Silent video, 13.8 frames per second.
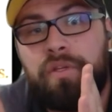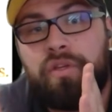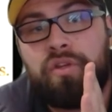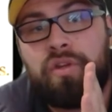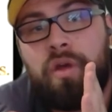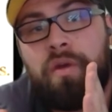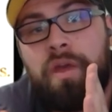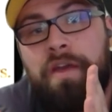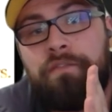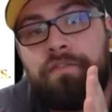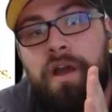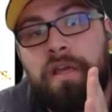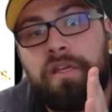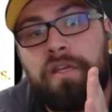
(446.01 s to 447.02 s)
you know how
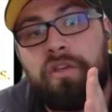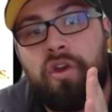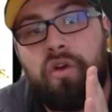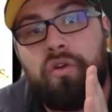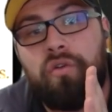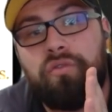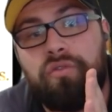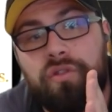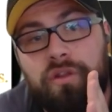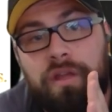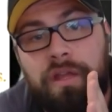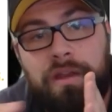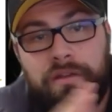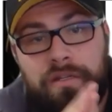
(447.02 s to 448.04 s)
far you can go
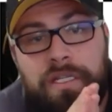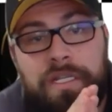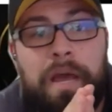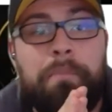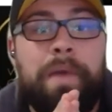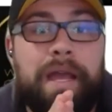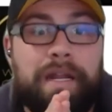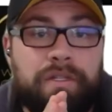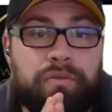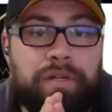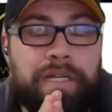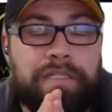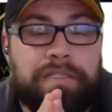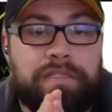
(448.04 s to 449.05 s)
to come back to
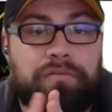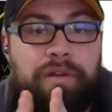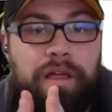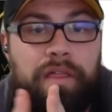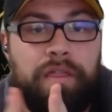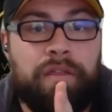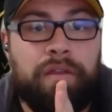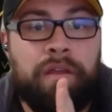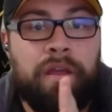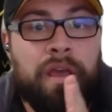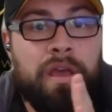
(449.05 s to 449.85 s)
it easily, rather than,